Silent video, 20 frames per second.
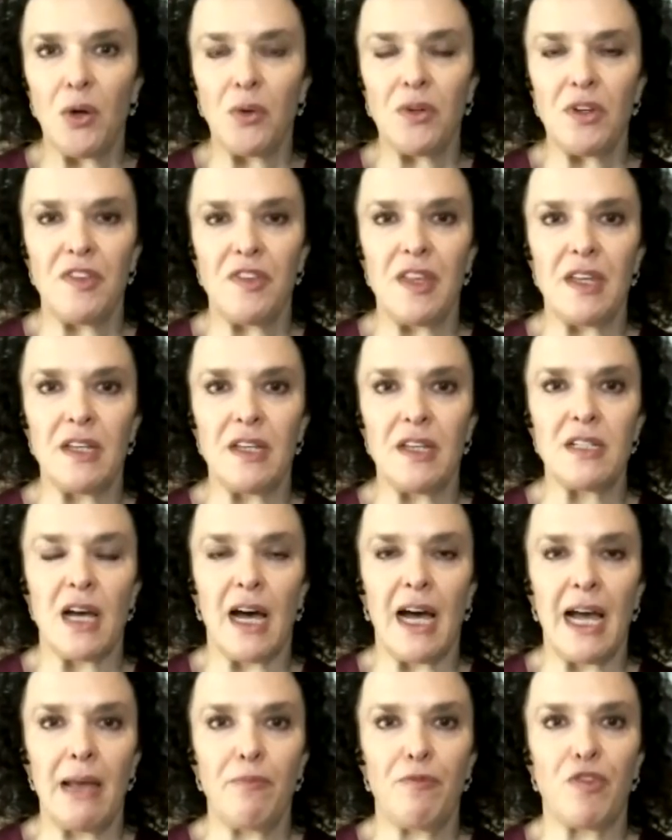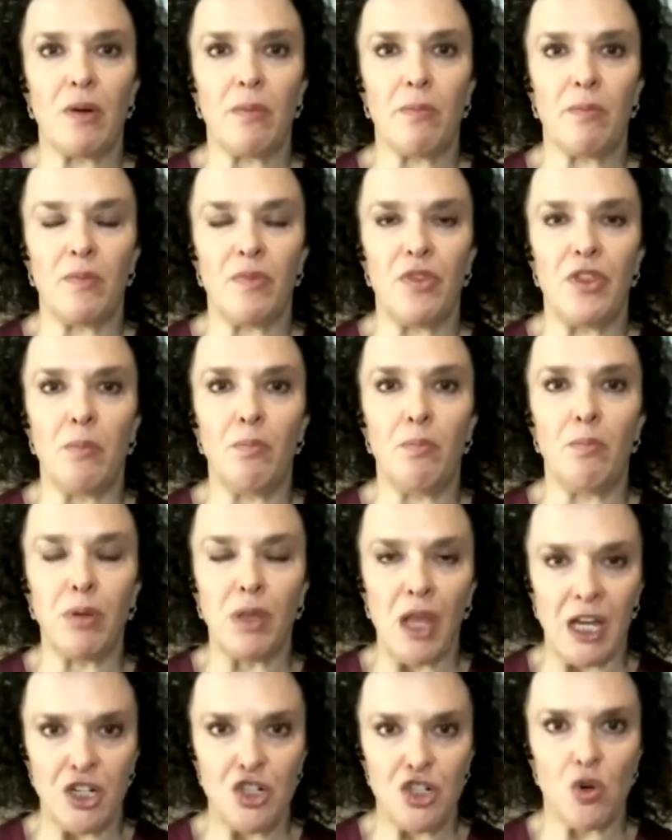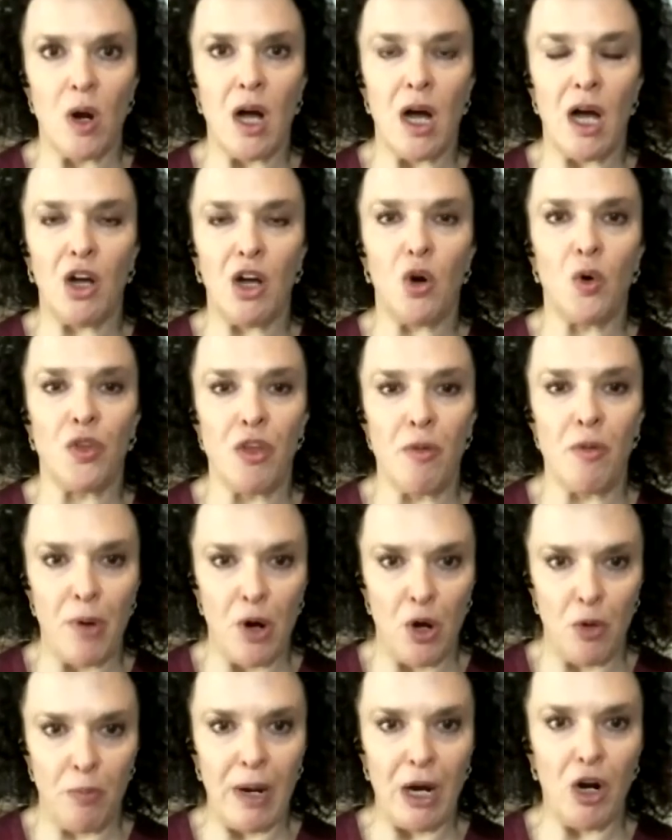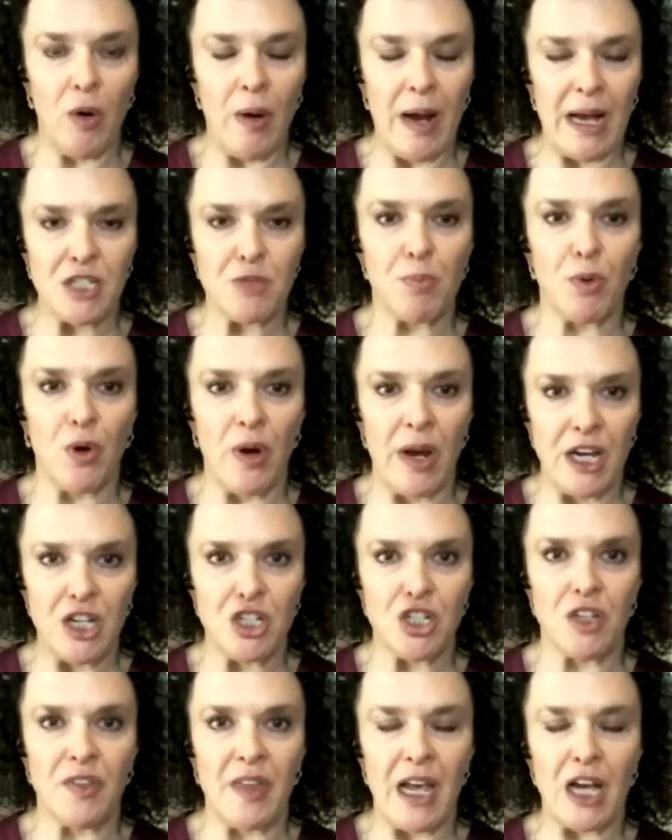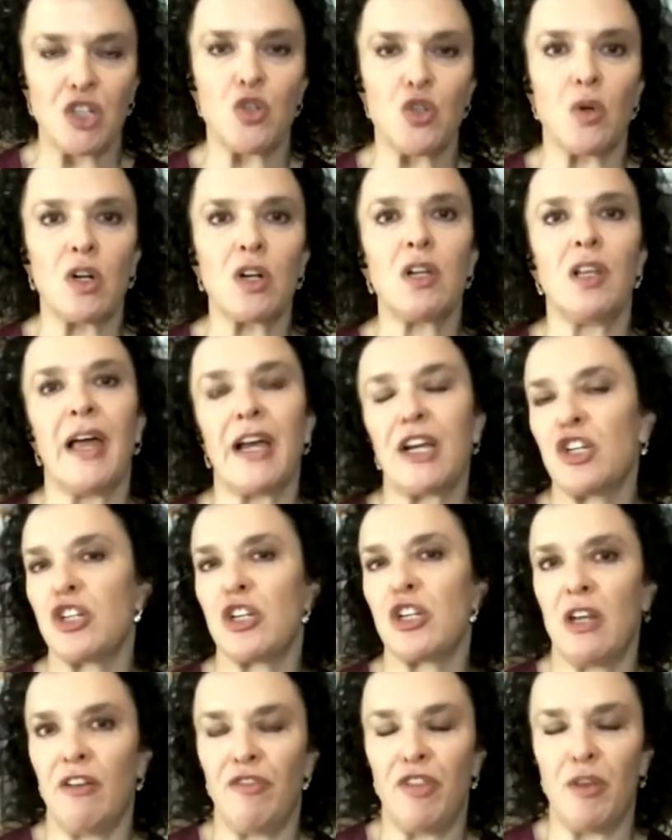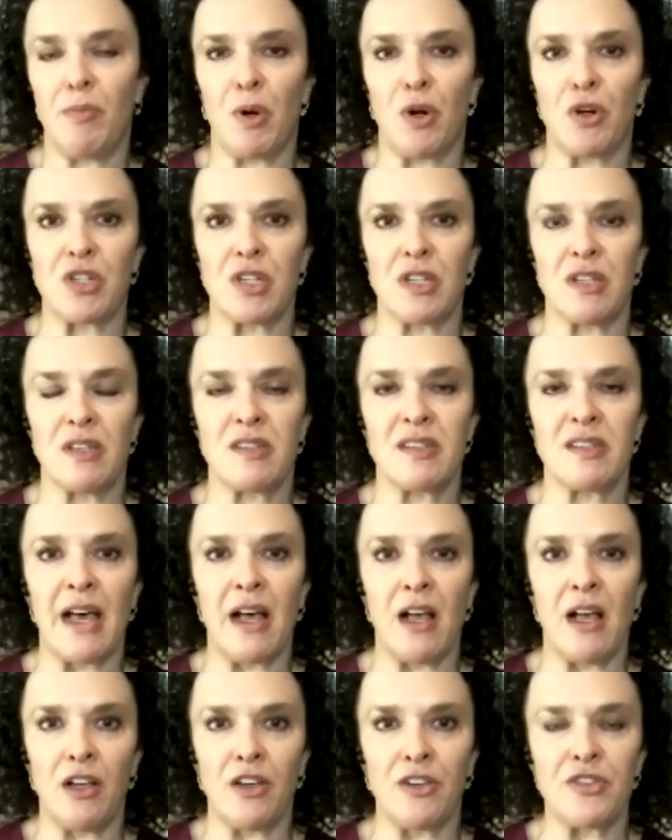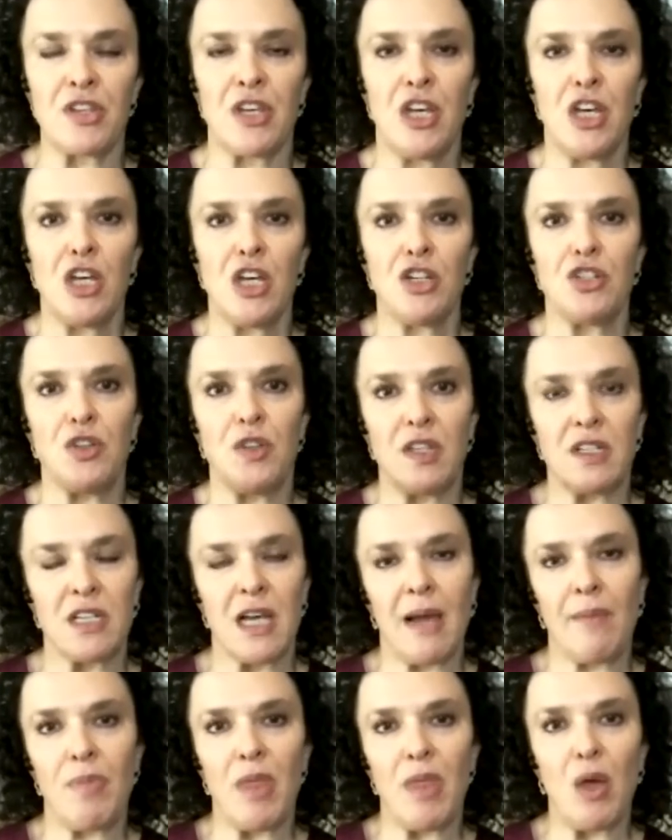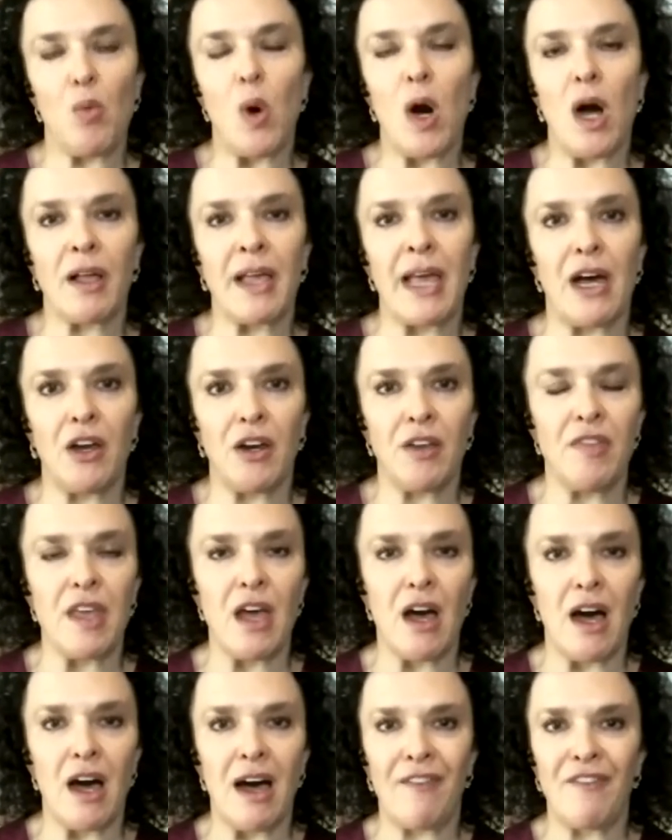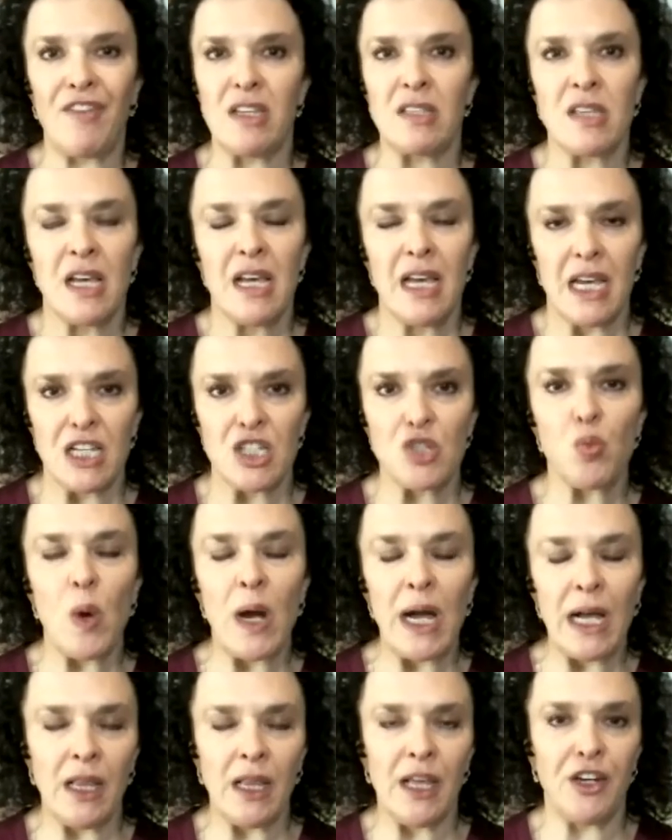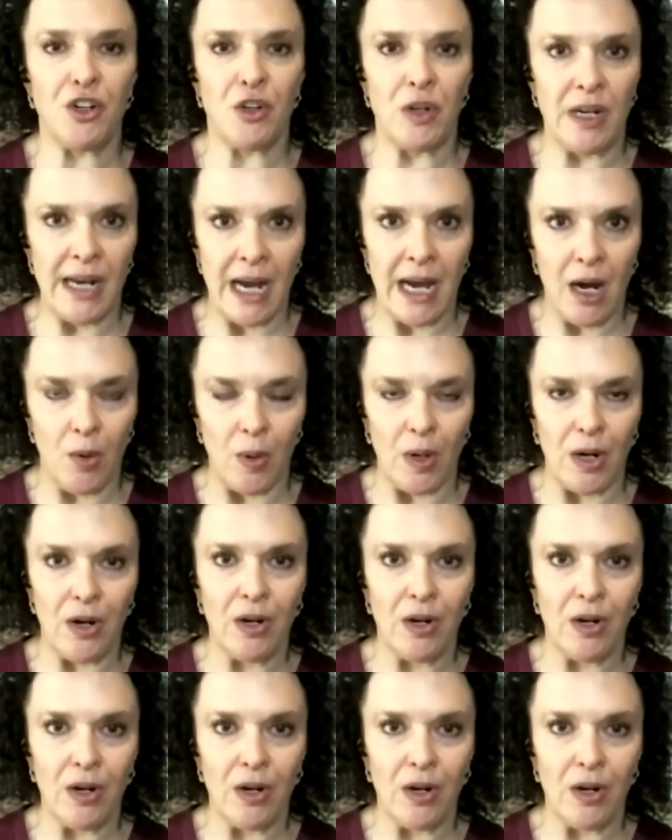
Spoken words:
the time from the blood draw or the bone marrow aspiration, the actual collection of the person's cells, to the time they walk out of the office, it's well under an hour.